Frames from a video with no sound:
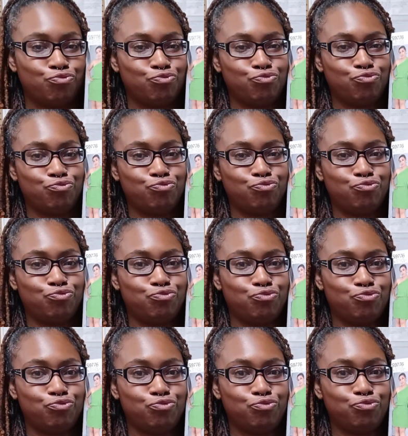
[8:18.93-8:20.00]
shit way
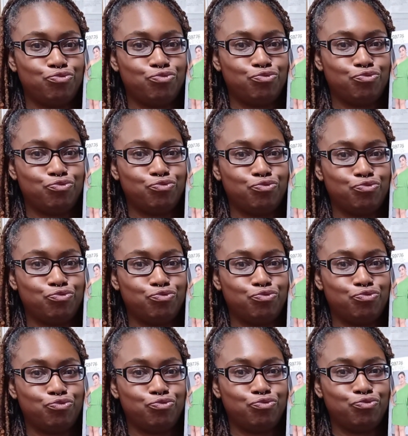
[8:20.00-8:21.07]
back. We had said a few
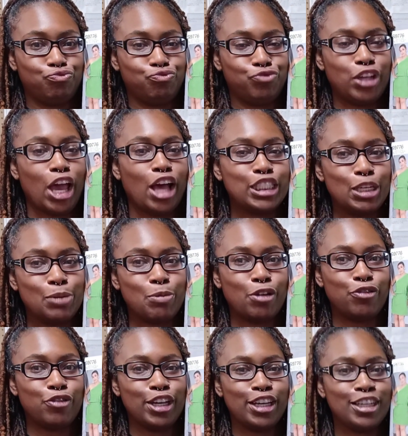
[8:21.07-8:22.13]
months ago. Y'all see my
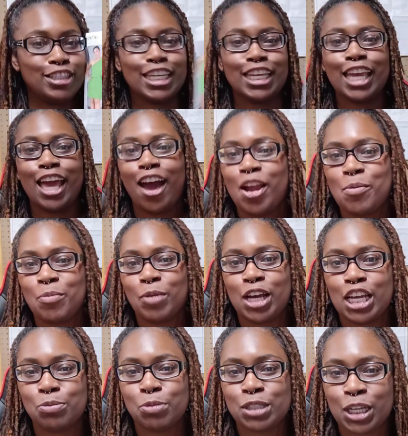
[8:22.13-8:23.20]
face. Can y'all hear my
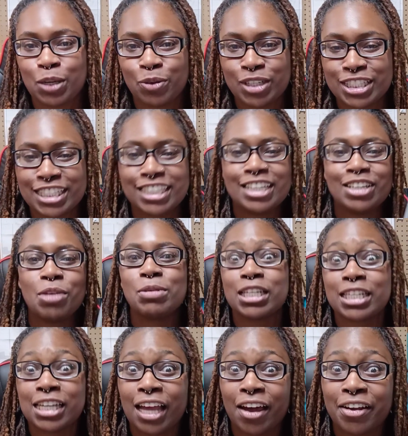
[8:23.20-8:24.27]
husband tell you what he said? can
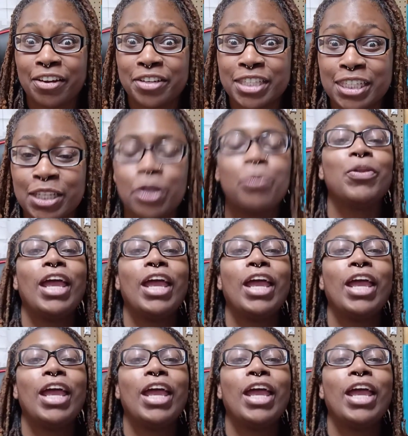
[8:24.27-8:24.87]
y'all hear Tim?